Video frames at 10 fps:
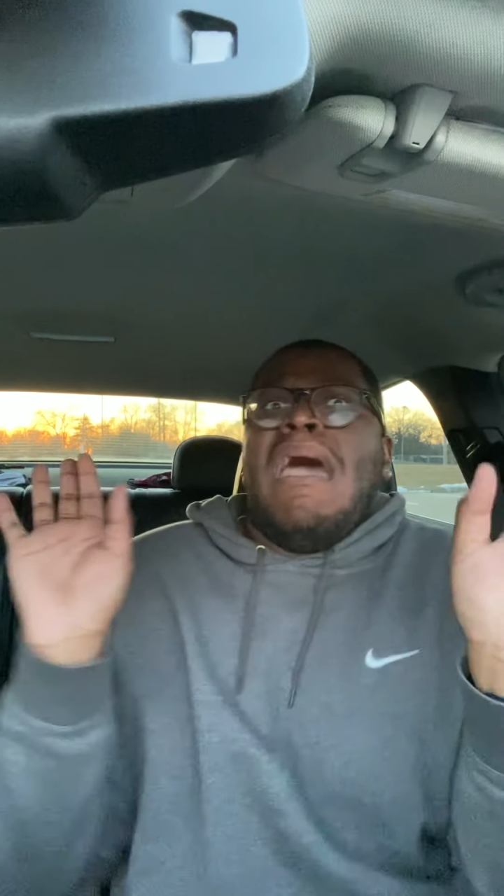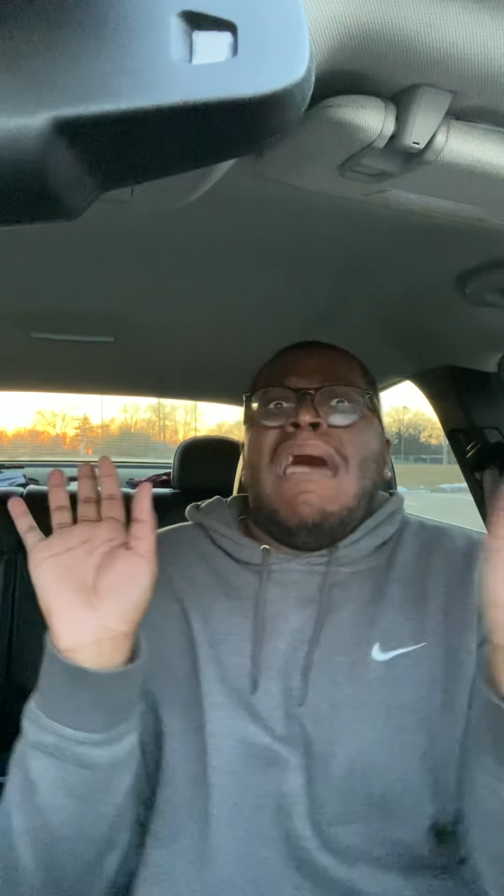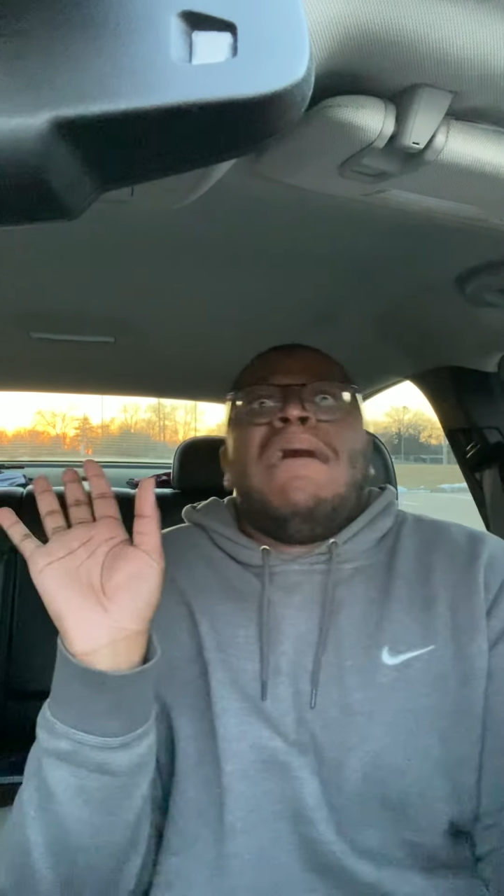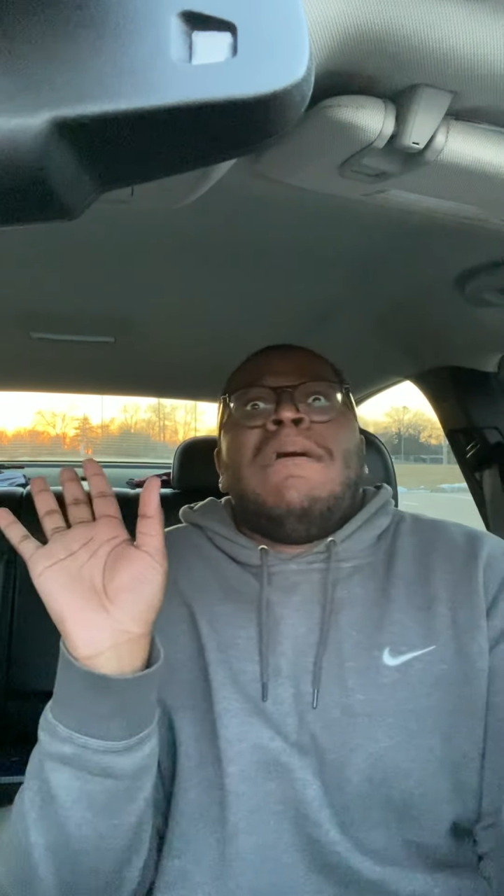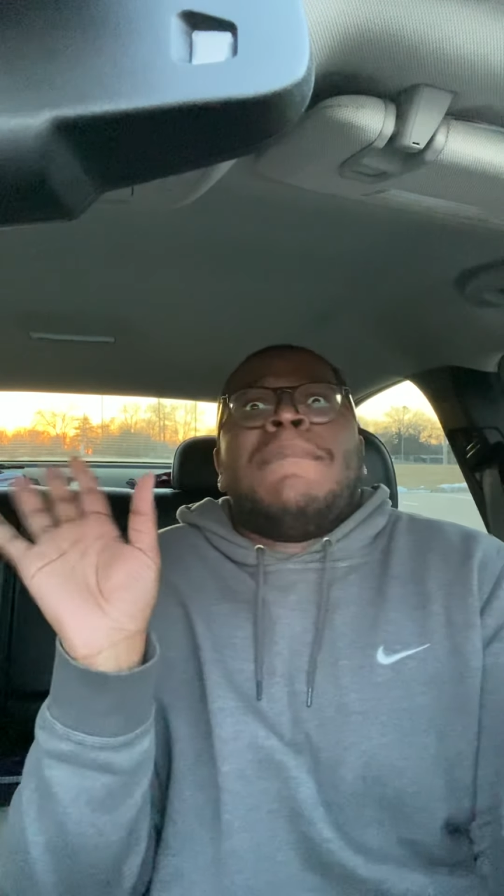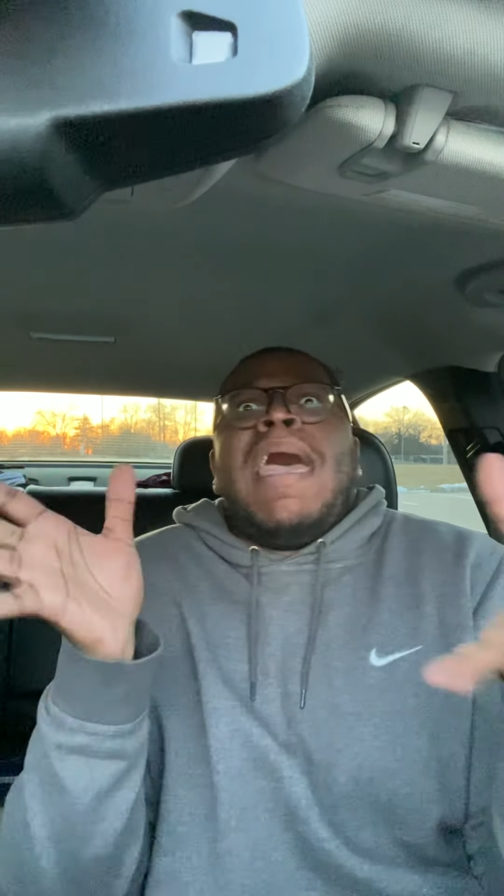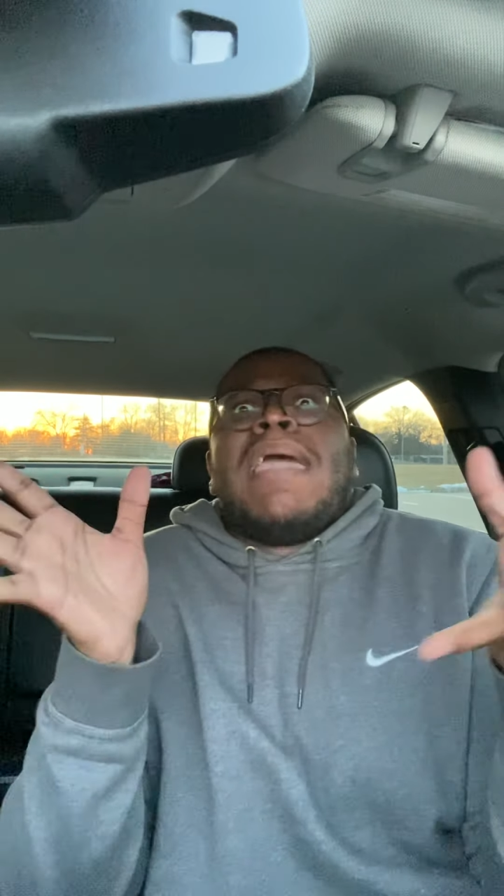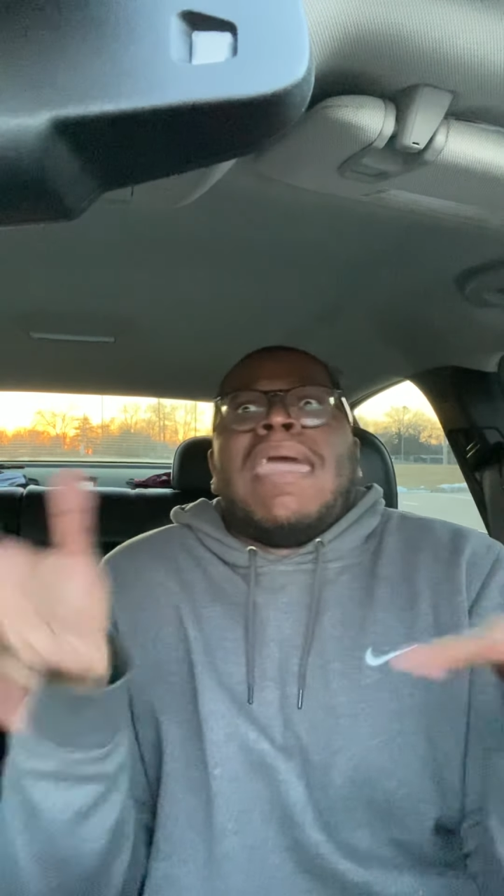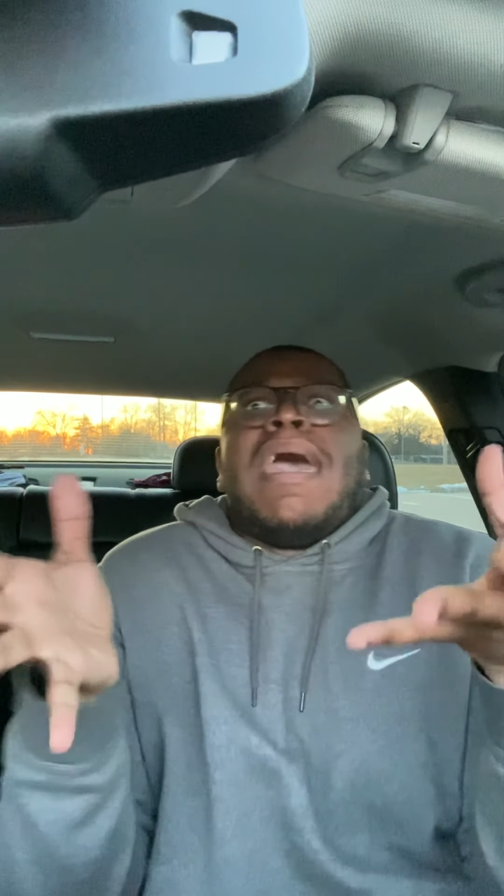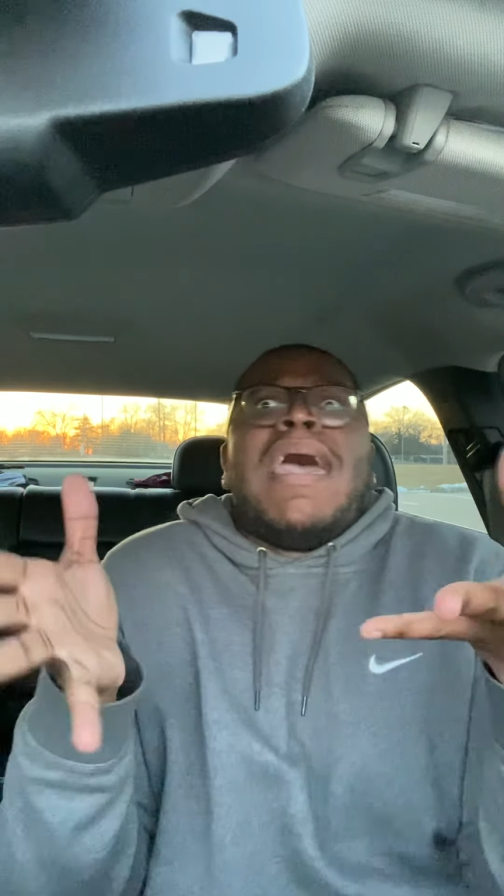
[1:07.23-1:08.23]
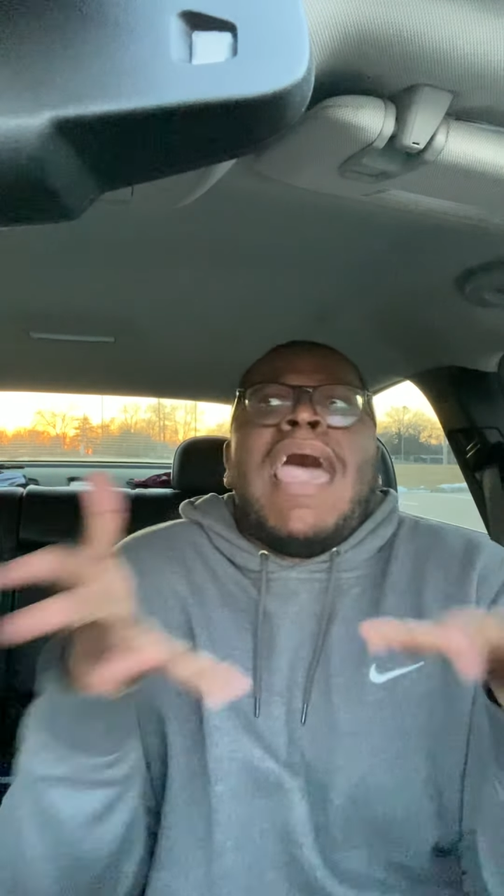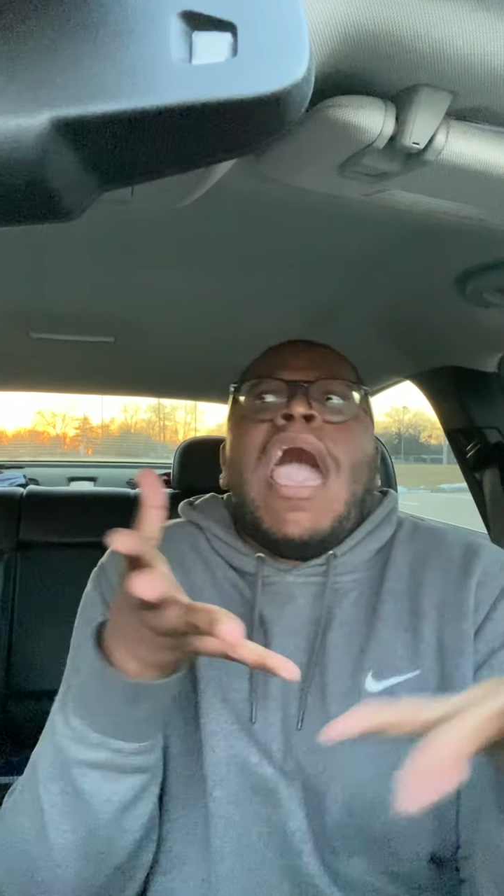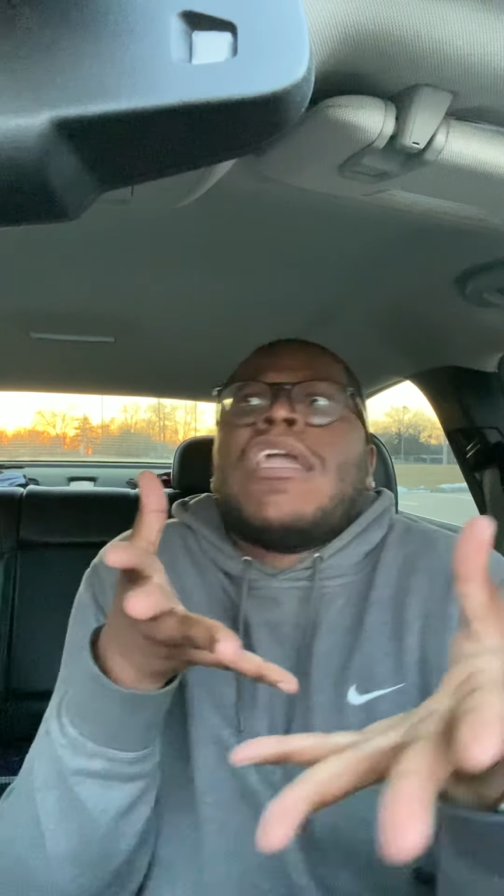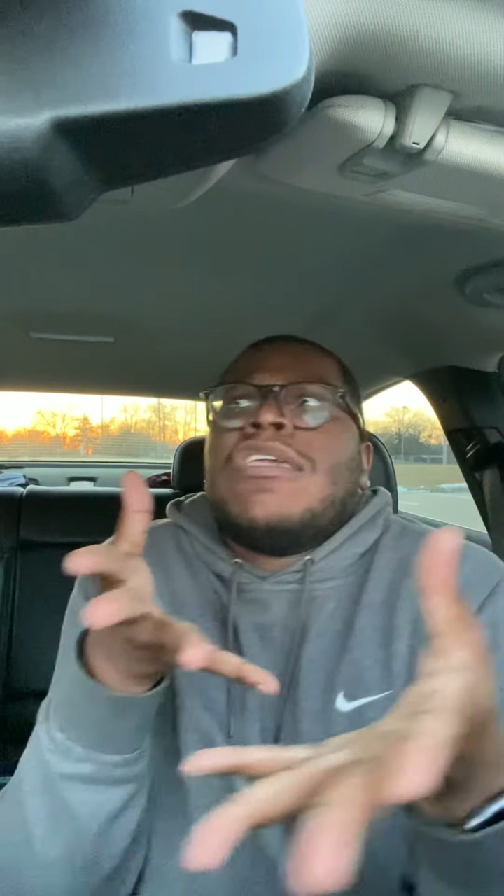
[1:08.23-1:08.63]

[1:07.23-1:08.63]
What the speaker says: oh my God, how can